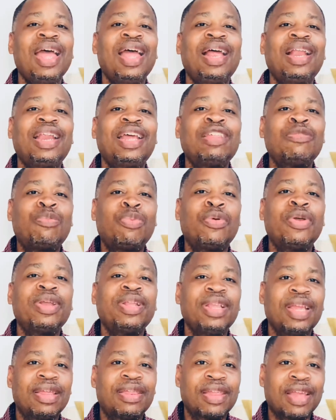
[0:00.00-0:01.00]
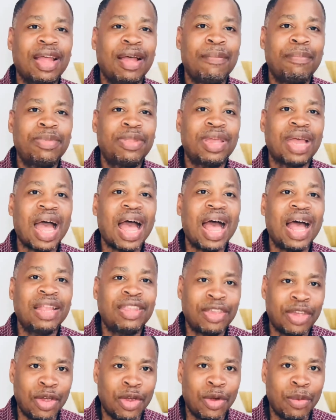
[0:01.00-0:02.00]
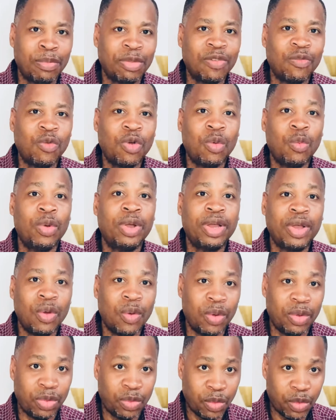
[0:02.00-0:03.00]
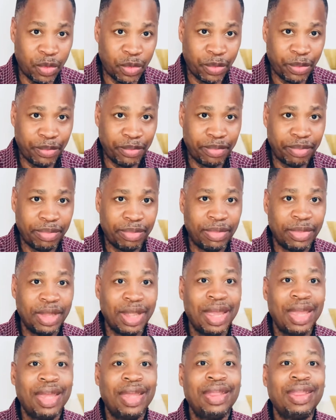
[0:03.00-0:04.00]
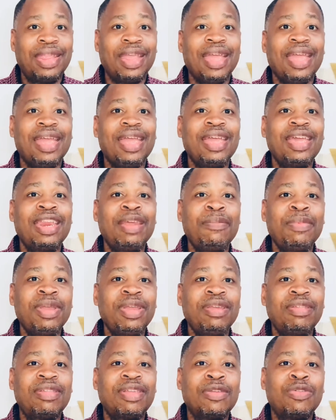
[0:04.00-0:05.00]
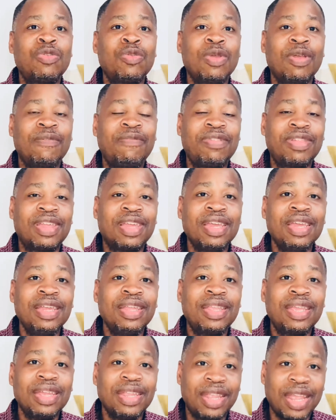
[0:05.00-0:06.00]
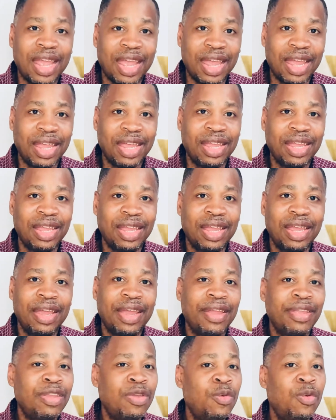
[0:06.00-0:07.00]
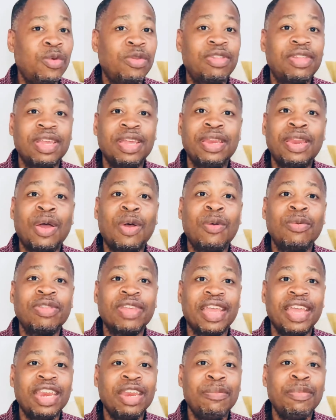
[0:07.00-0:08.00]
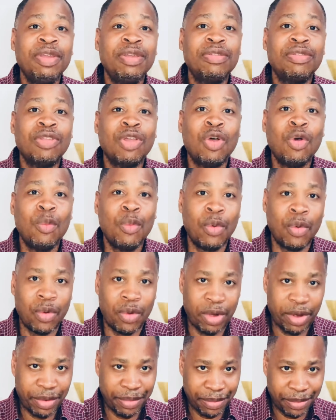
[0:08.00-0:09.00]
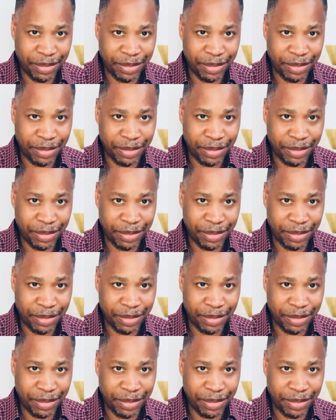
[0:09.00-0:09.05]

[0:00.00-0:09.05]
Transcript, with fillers: Let's bring this up to our terms of what we're going through. The enemies that you have seen today, you will see those enemies no more.